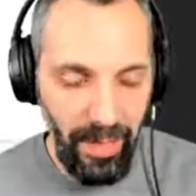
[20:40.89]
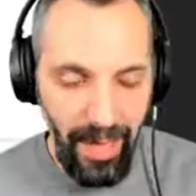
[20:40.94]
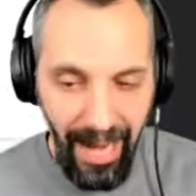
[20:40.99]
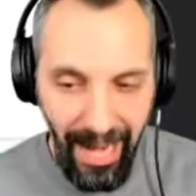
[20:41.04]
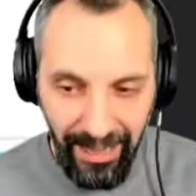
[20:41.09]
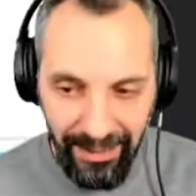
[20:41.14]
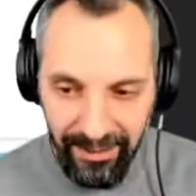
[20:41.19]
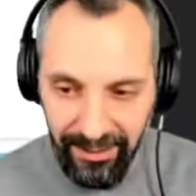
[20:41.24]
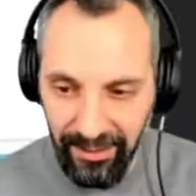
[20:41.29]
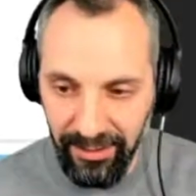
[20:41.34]

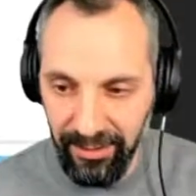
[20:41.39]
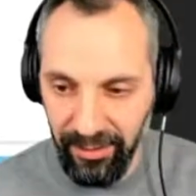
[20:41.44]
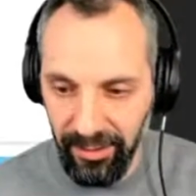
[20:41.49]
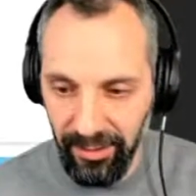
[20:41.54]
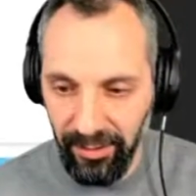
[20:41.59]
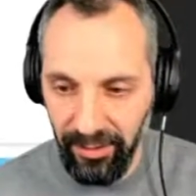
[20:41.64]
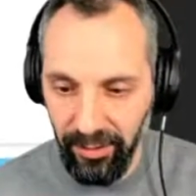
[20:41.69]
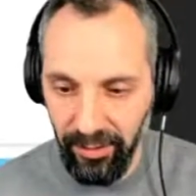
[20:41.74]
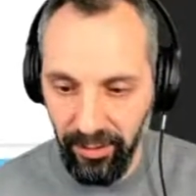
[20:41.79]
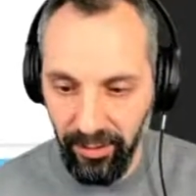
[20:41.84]
access
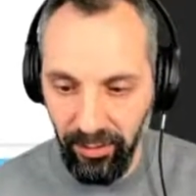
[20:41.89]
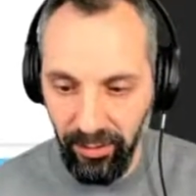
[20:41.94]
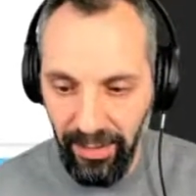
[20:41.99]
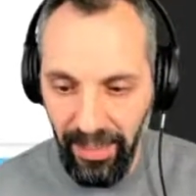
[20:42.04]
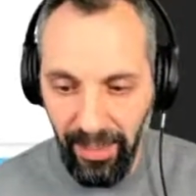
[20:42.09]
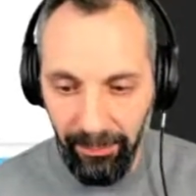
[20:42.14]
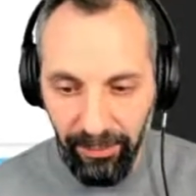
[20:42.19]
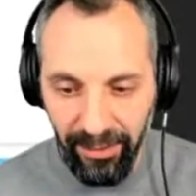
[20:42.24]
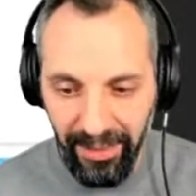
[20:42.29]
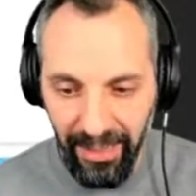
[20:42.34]
to the
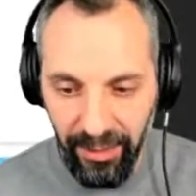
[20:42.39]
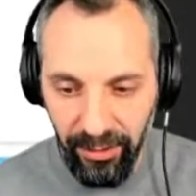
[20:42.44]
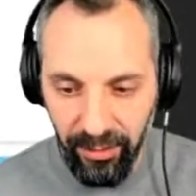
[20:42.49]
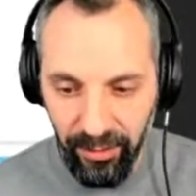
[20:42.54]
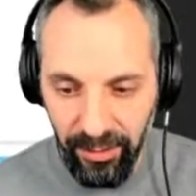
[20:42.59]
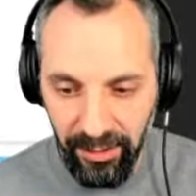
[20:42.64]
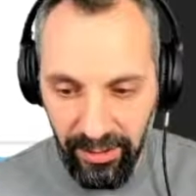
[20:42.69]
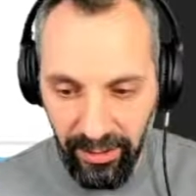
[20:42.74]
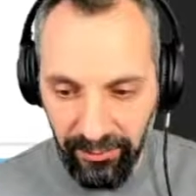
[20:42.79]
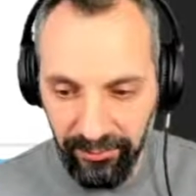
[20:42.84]
application
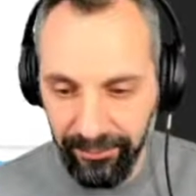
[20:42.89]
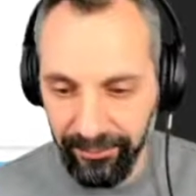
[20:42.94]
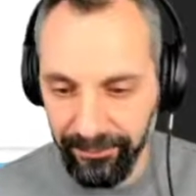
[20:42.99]
itself.